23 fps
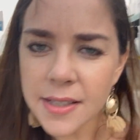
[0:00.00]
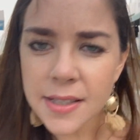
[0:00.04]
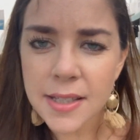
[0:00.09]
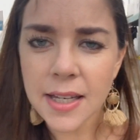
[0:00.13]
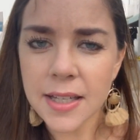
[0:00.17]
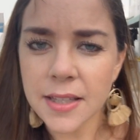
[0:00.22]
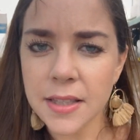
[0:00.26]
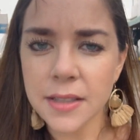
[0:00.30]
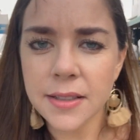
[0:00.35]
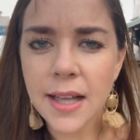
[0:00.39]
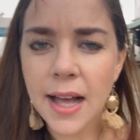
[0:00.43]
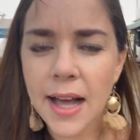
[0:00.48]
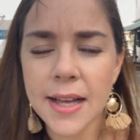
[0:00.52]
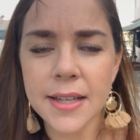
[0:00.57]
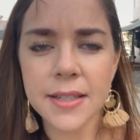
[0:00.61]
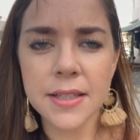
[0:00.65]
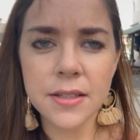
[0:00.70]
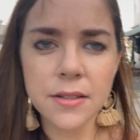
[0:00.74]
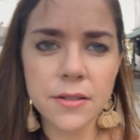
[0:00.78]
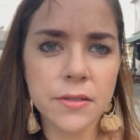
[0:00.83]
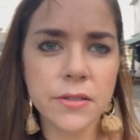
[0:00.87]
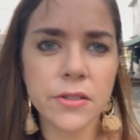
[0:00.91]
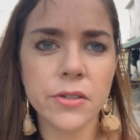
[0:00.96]
like the
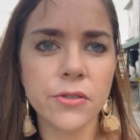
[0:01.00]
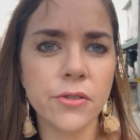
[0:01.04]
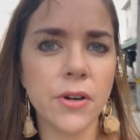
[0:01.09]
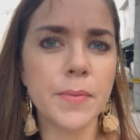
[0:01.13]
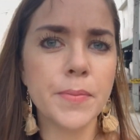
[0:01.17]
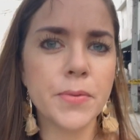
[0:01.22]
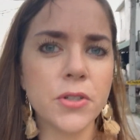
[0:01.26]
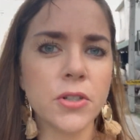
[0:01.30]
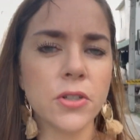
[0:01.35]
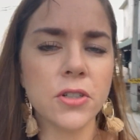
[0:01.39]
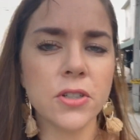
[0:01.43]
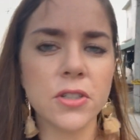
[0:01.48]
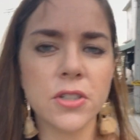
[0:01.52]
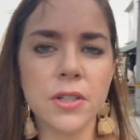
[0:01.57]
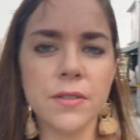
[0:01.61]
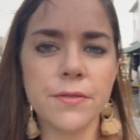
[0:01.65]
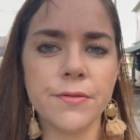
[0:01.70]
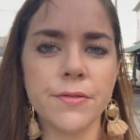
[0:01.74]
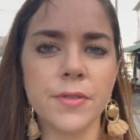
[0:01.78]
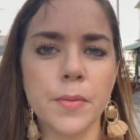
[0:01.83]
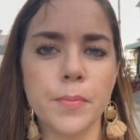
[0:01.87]
last scriptures of